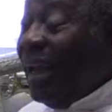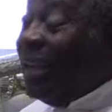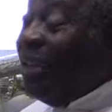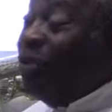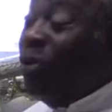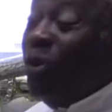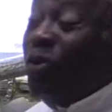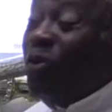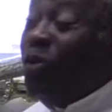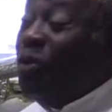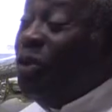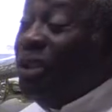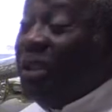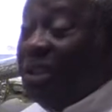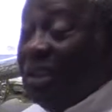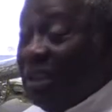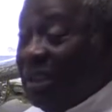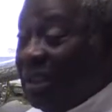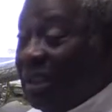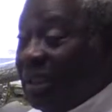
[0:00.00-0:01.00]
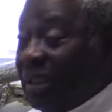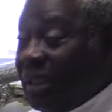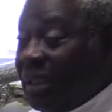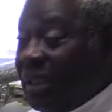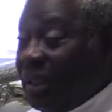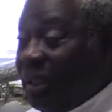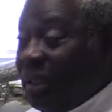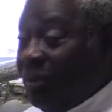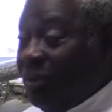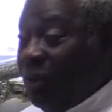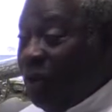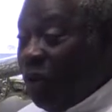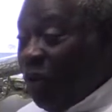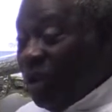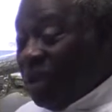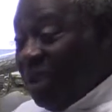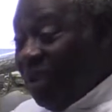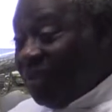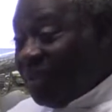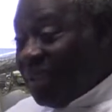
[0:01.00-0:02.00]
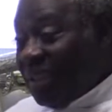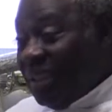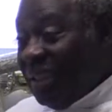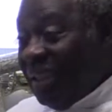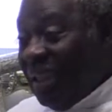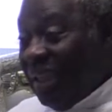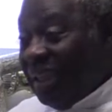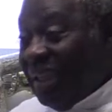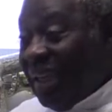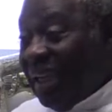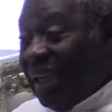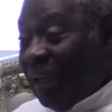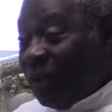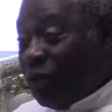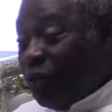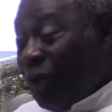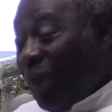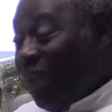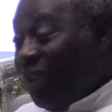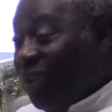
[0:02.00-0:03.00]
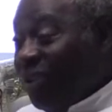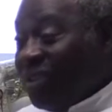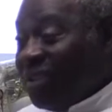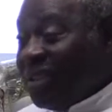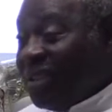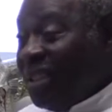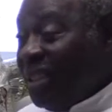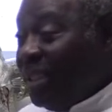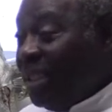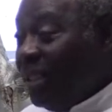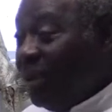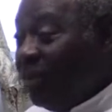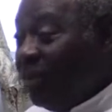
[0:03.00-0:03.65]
They are the one doing it because they've seen danger that you cannot see.